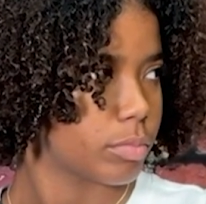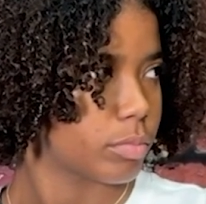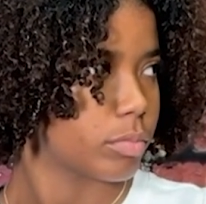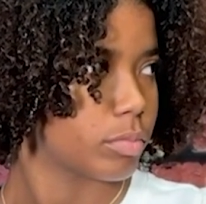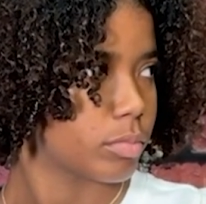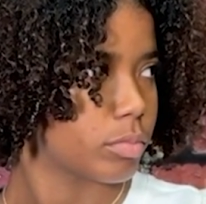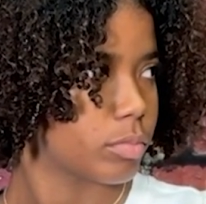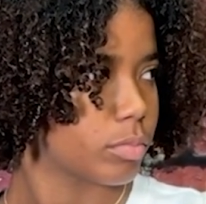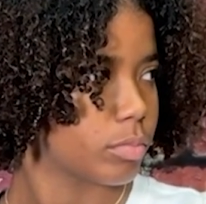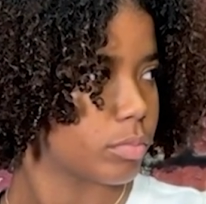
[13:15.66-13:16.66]

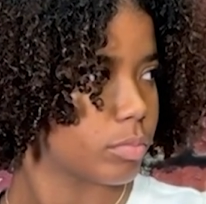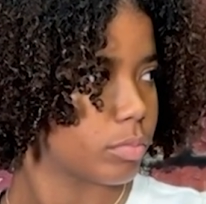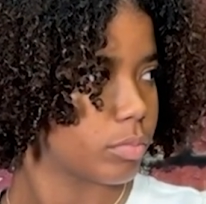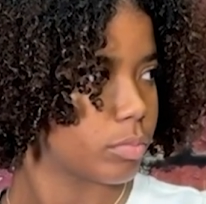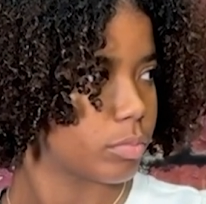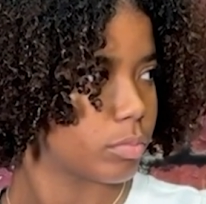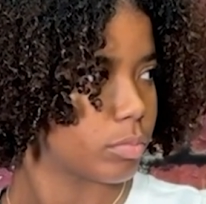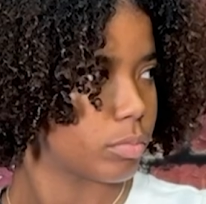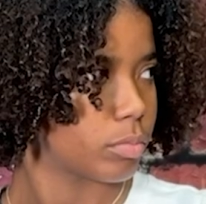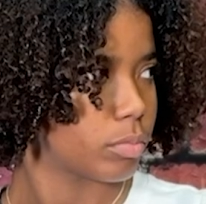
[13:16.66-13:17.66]

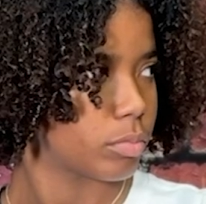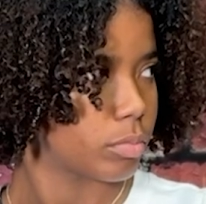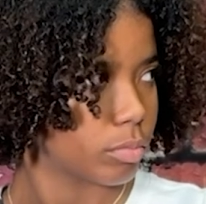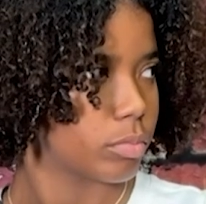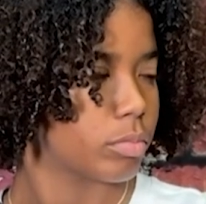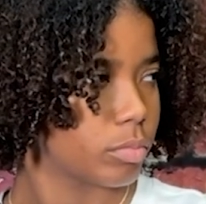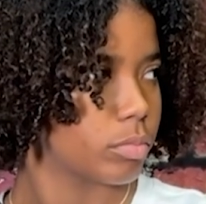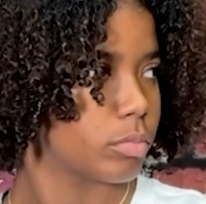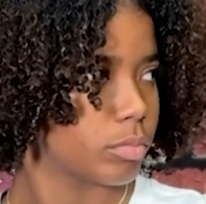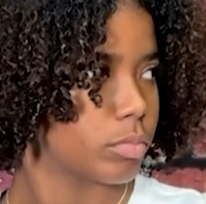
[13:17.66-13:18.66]

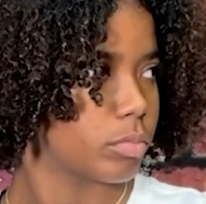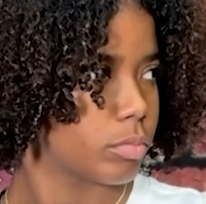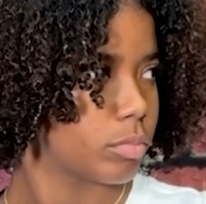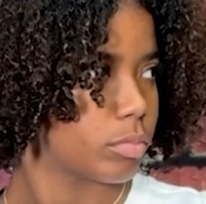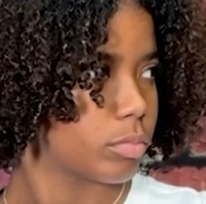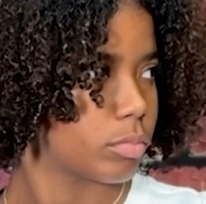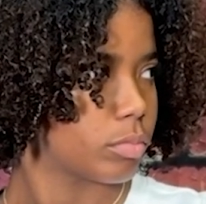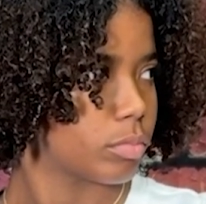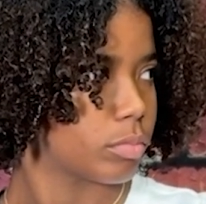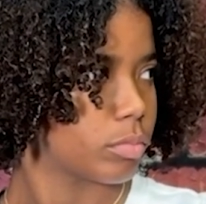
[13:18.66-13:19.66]

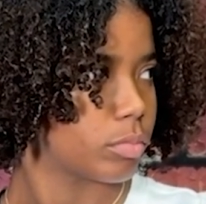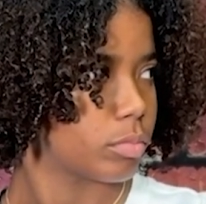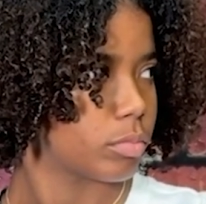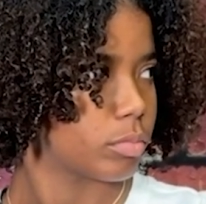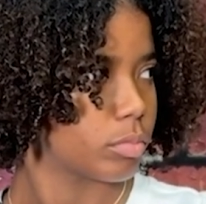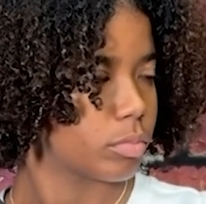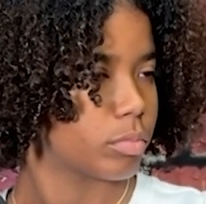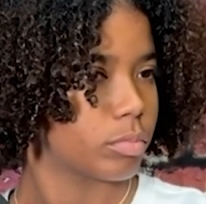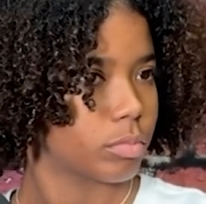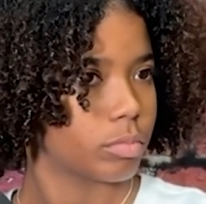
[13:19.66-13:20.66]

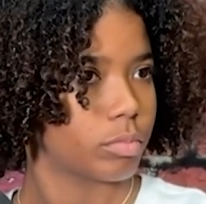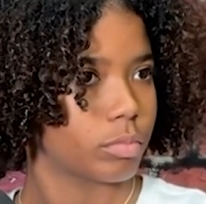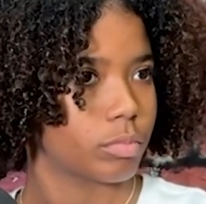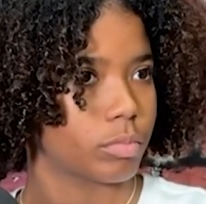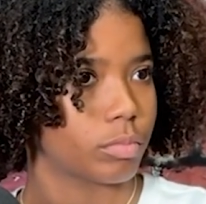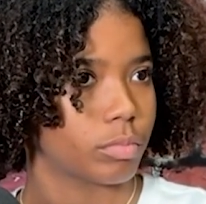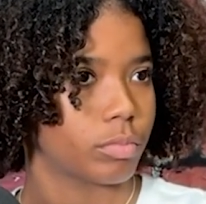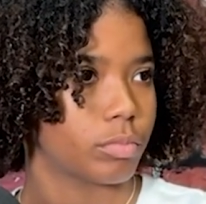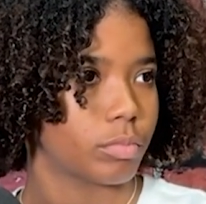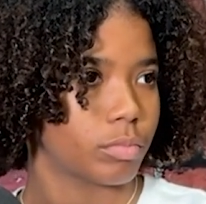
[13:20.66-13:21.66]

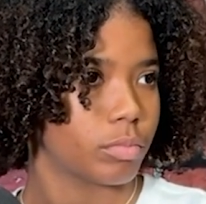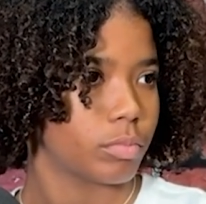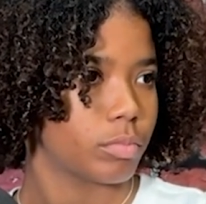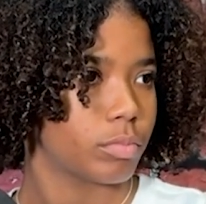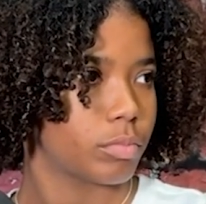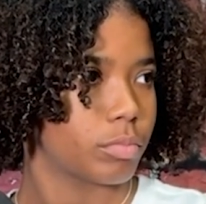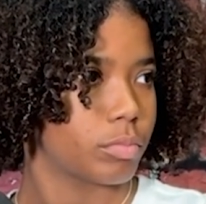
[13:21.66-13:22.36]
(silent)